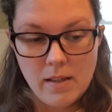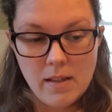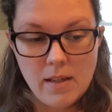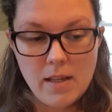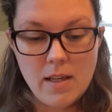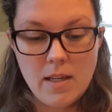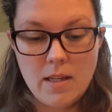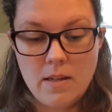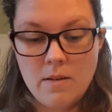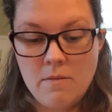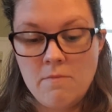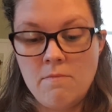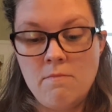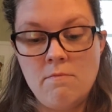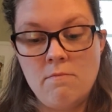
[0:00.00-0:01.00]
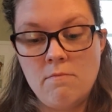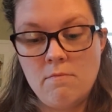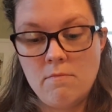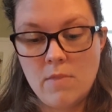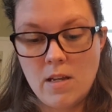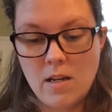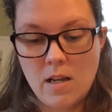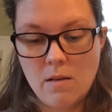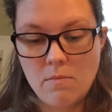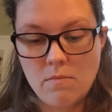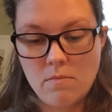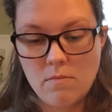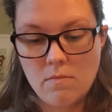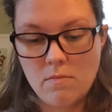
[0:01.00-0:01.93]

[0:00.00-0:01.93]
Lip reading: And I'm